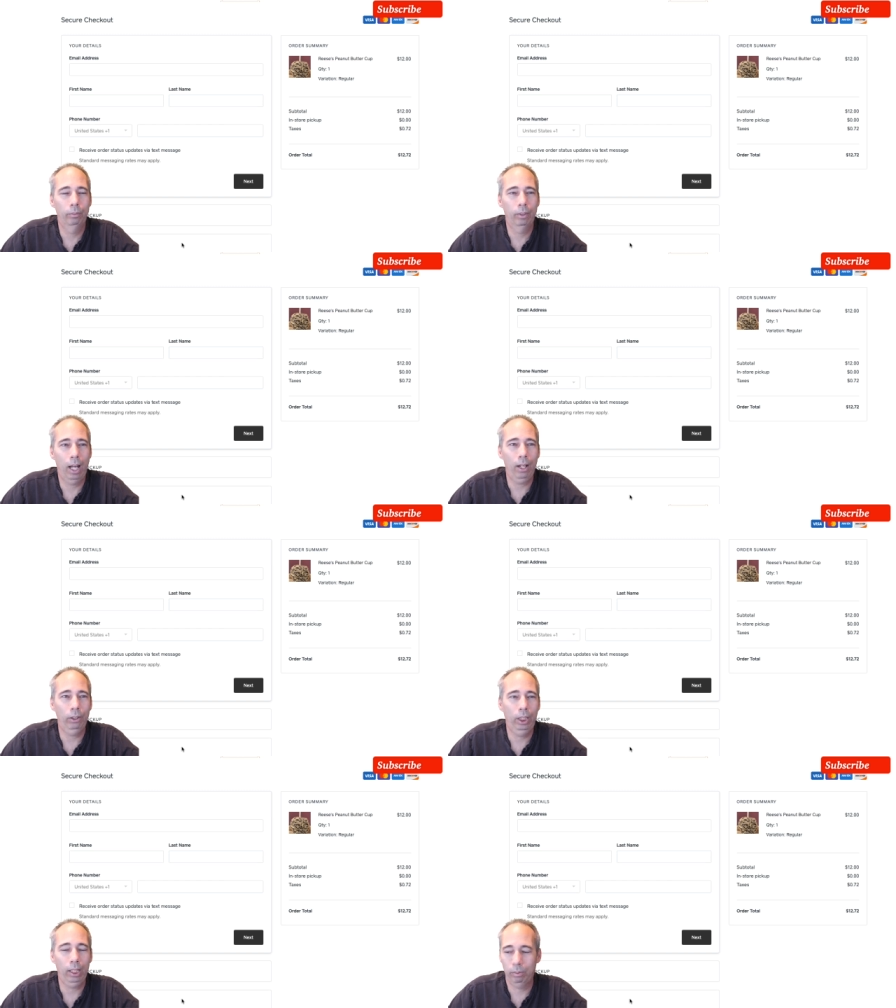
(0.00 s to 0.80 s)
I'll
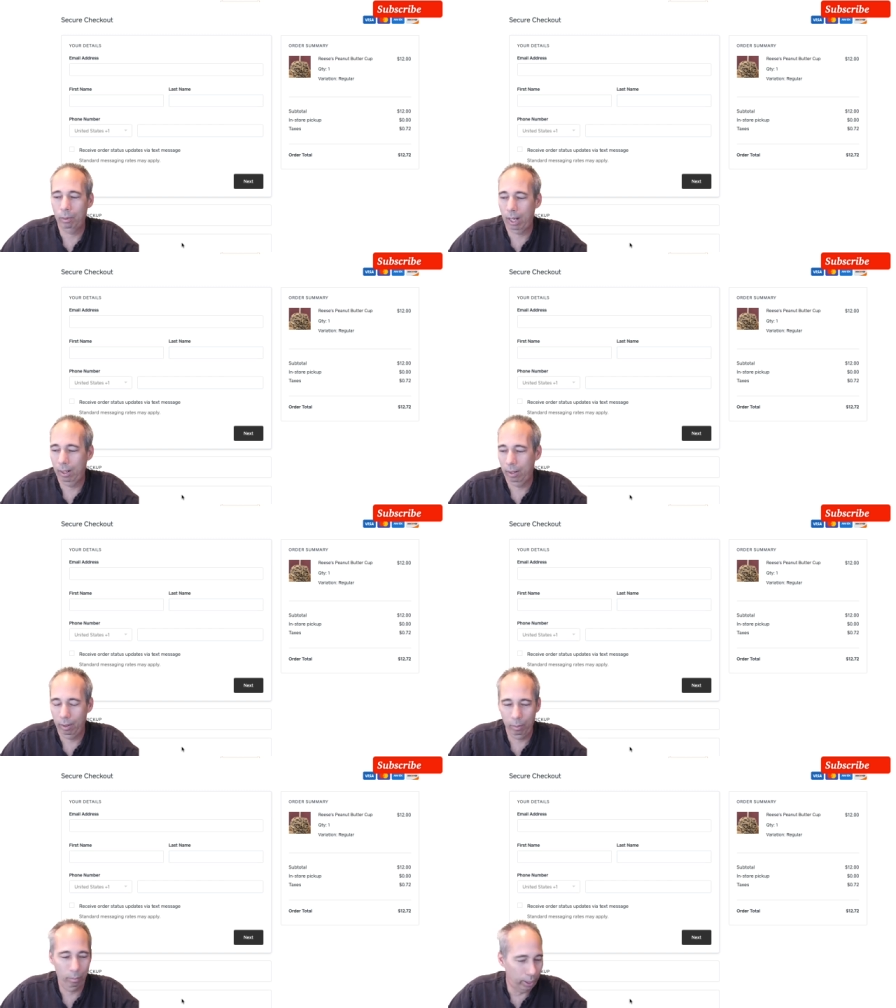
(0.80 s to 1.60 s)
check my
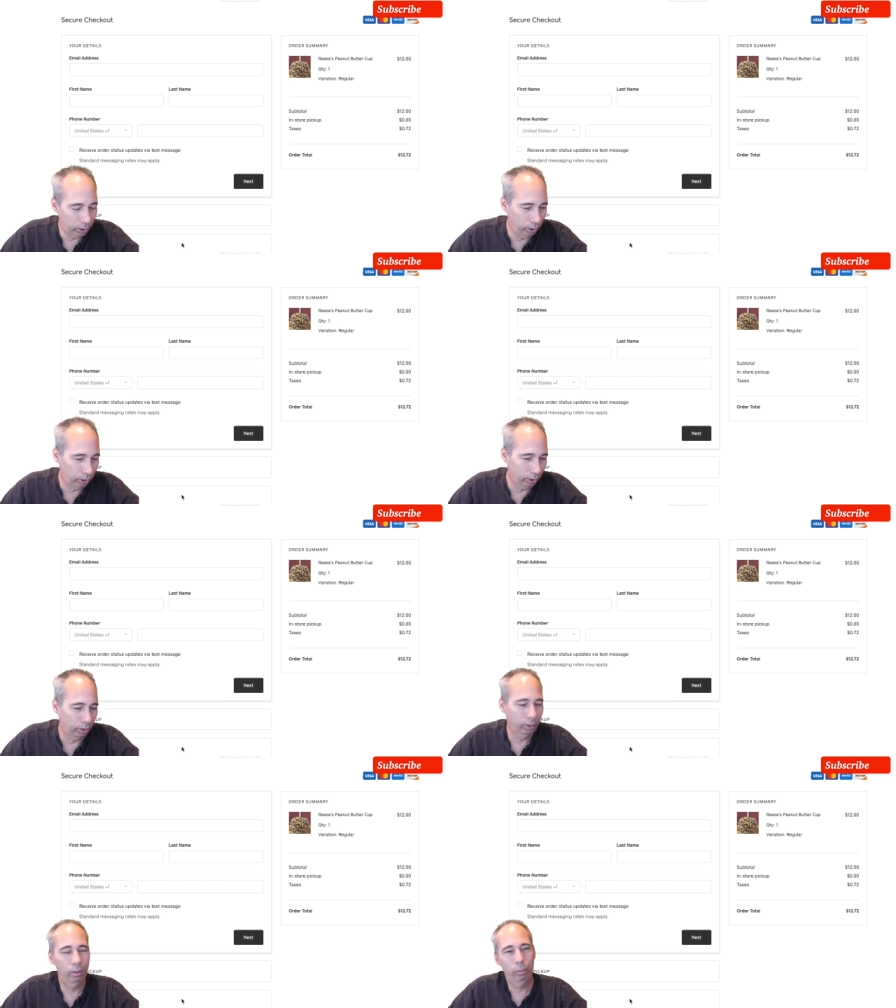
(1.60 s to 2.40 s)
messenger,
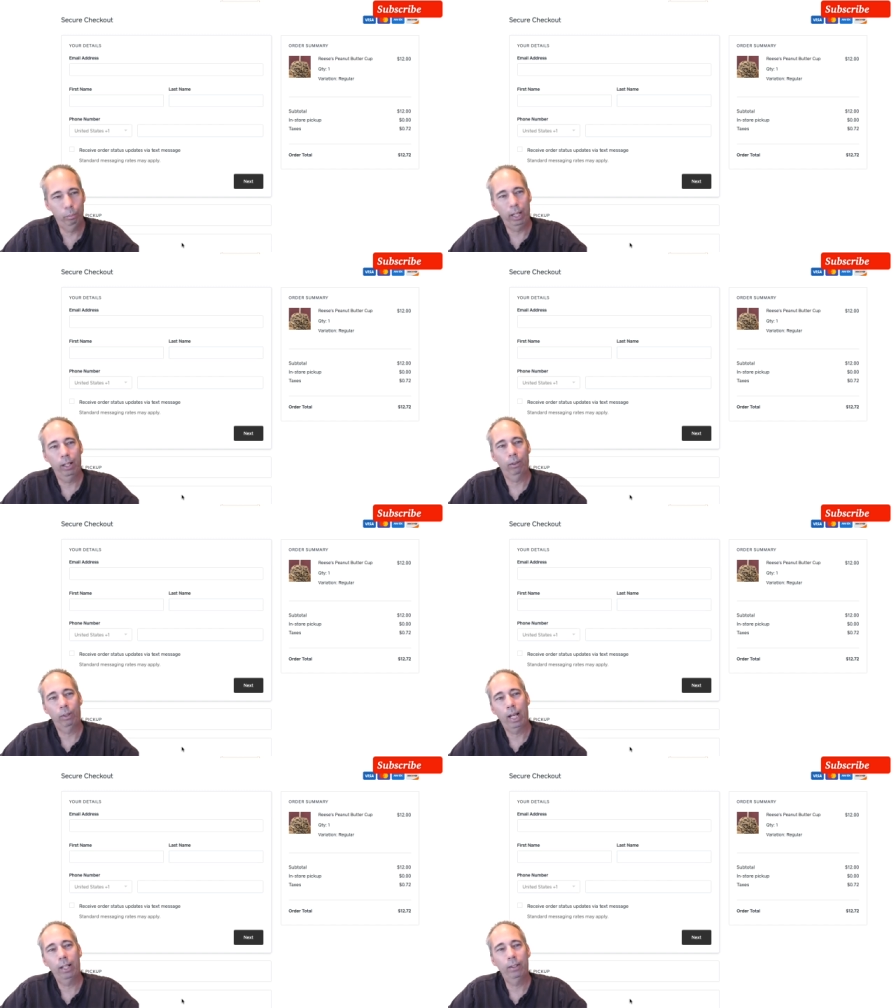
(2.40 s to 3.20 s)
Pale
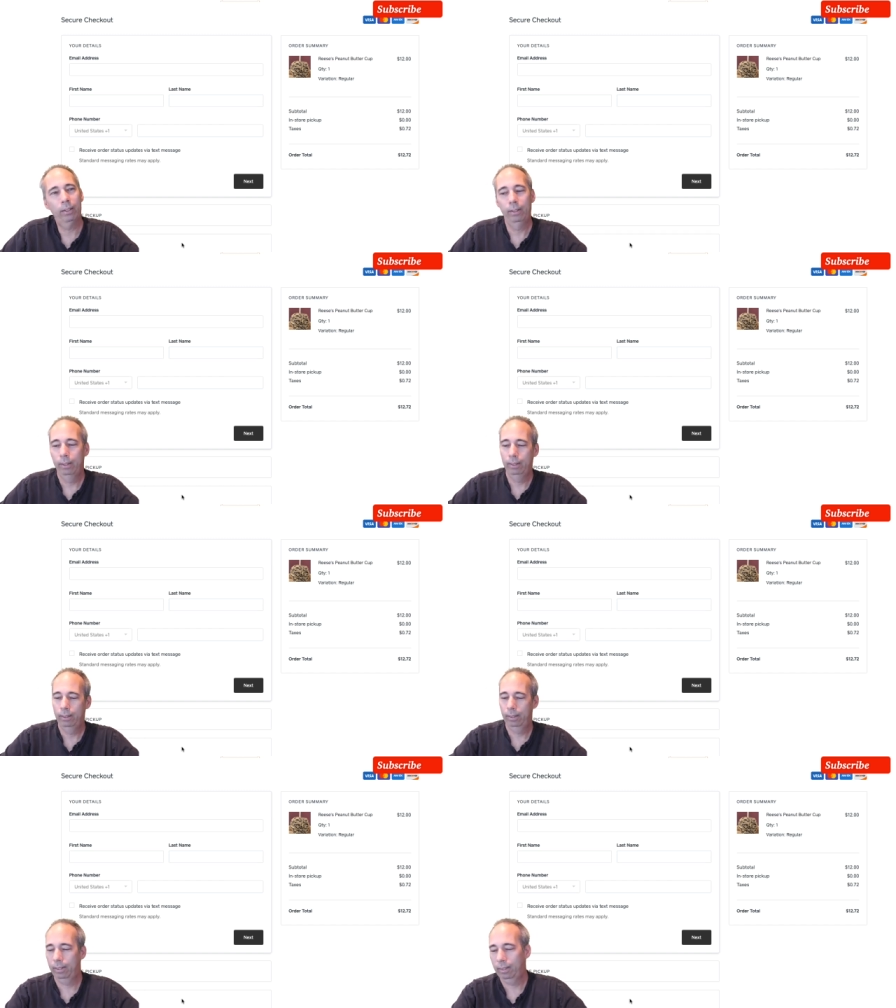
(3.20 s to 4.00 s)
Rider,
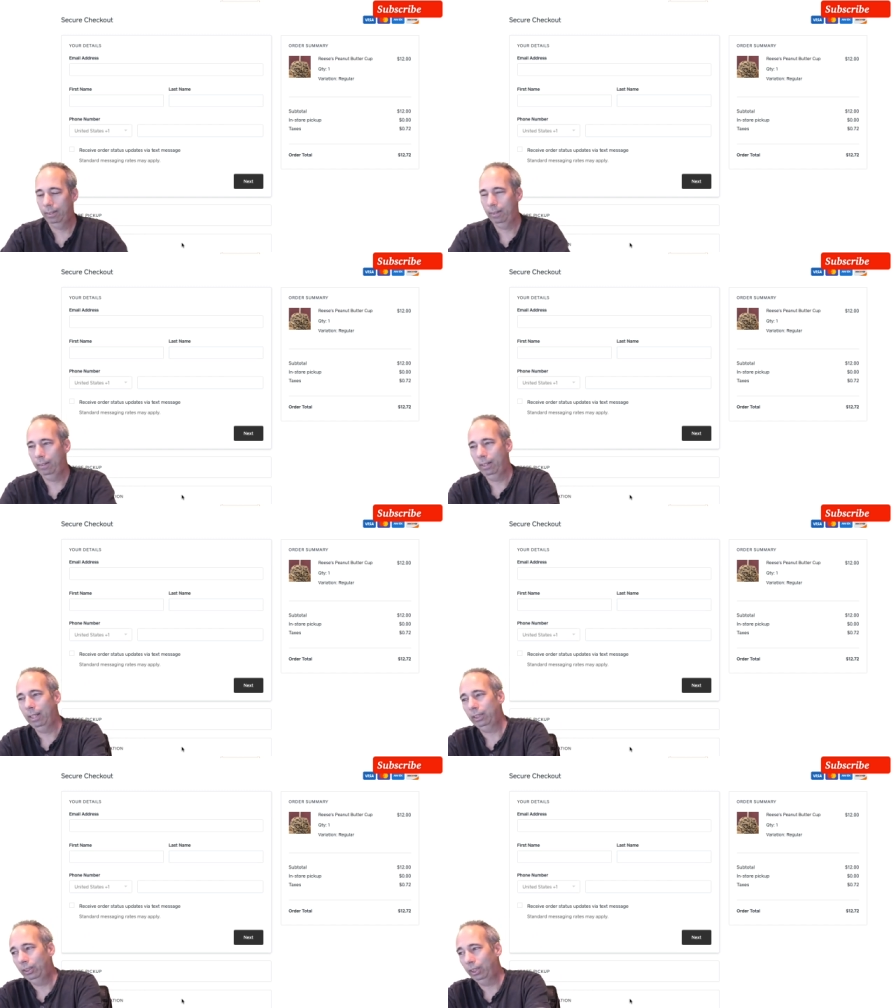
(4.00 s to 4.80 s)
and
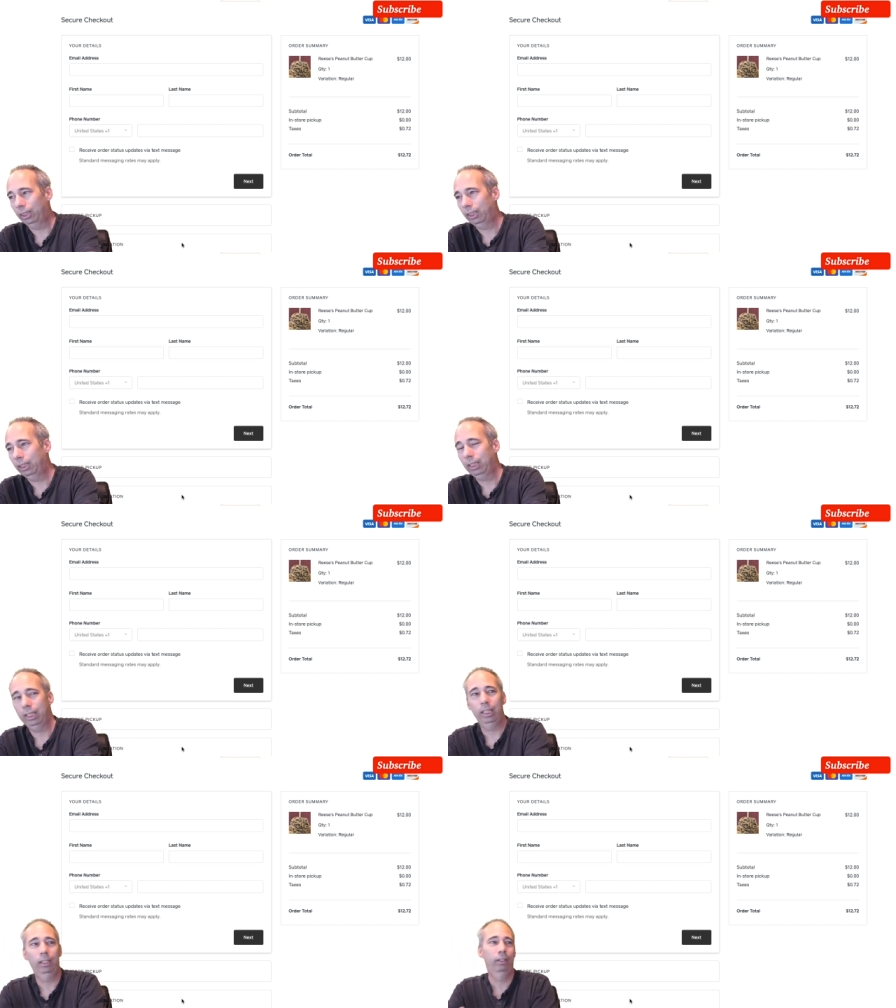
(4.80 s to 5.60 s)
let's just
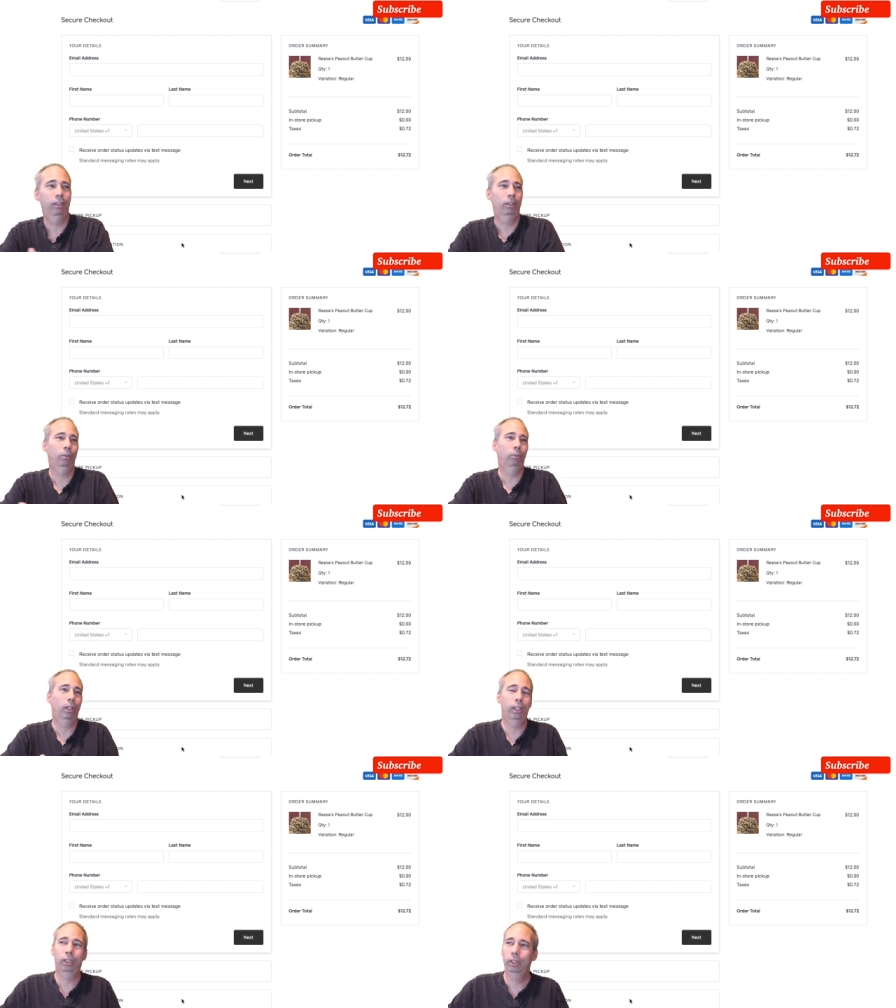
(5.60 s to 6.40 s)
see
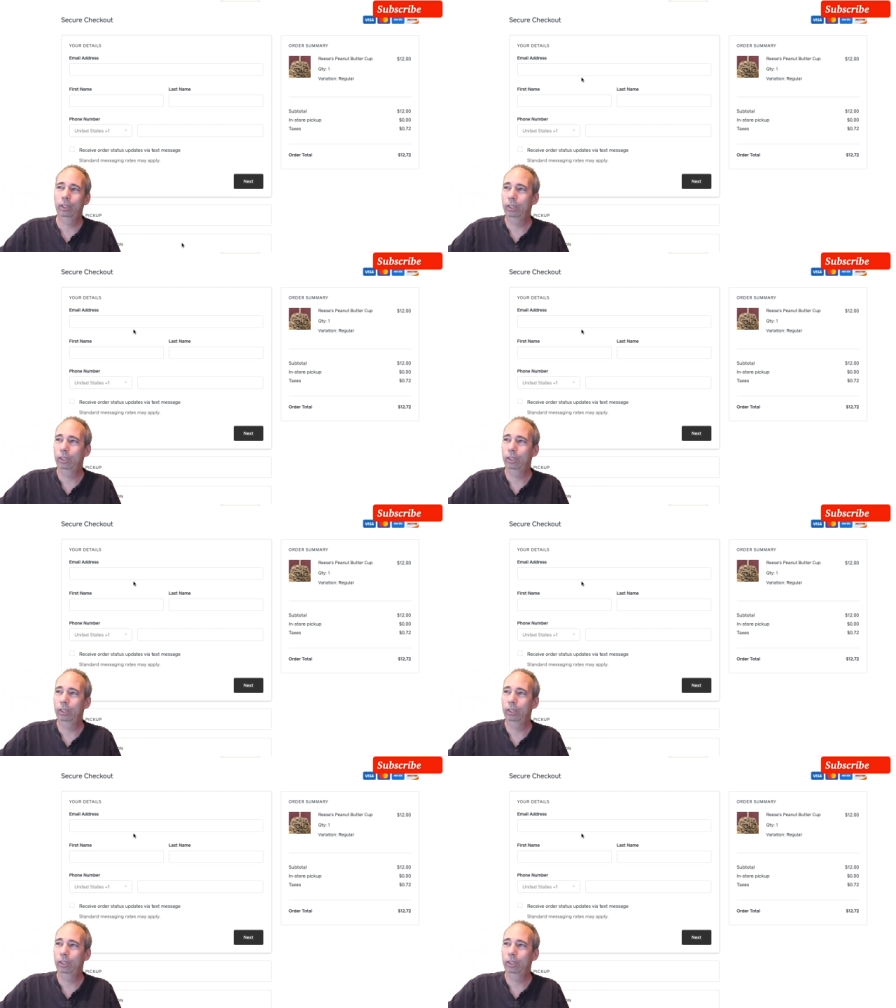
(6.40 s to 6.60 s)
what you